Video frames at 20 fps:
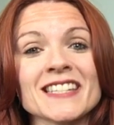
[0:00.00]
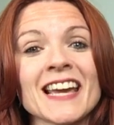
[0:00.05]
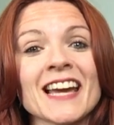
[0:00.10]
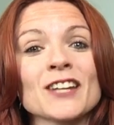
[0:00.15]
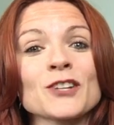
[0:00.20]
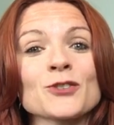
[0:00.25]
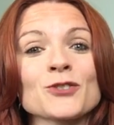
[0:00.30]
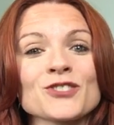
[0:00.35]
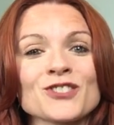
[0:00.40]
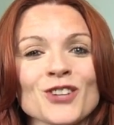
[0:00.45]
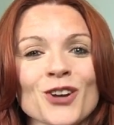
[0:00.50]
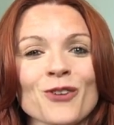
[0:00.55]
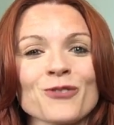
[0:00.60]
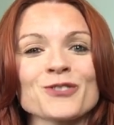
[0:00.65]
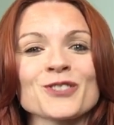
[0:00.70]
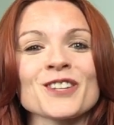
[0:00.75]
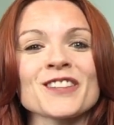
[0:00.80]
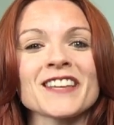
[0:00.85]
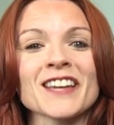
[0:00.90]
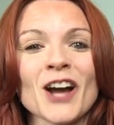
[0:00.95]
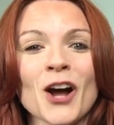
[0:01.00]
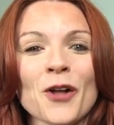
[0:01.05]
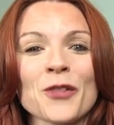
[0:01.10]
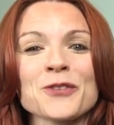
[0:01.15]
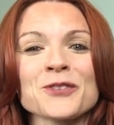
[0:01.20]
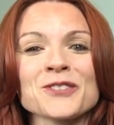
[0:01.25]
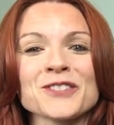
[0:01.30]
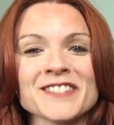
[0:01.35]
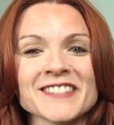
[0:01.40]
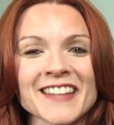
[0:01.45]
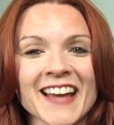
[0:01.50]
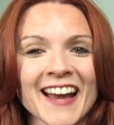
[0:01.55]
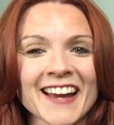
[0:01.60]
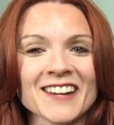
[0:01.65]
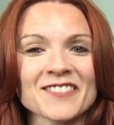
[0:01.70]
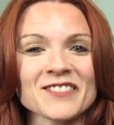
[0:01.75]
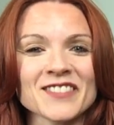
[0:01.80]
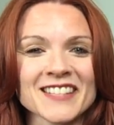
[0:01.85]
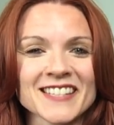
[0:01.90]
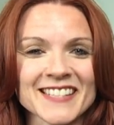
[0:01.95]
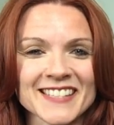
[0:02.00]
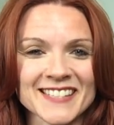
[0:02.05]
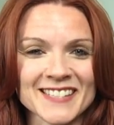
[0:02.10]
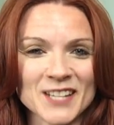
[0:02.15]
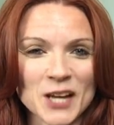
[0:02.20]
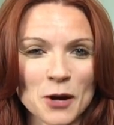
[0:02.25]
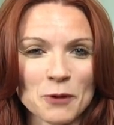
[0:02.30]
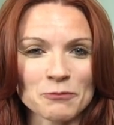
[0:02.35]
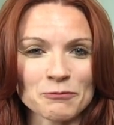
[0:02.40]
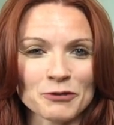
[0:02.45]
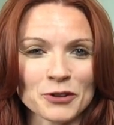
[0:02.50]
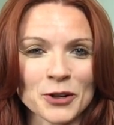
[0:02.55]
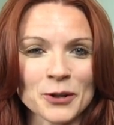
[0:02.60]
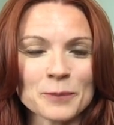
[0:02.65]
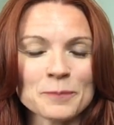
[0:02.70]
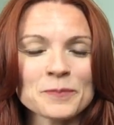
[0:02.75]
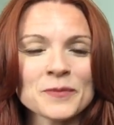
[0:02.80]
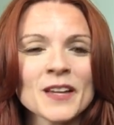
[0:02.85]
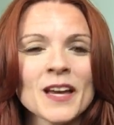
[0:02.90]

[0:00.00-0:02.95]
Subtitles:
get yourself to the other side of the discomfort.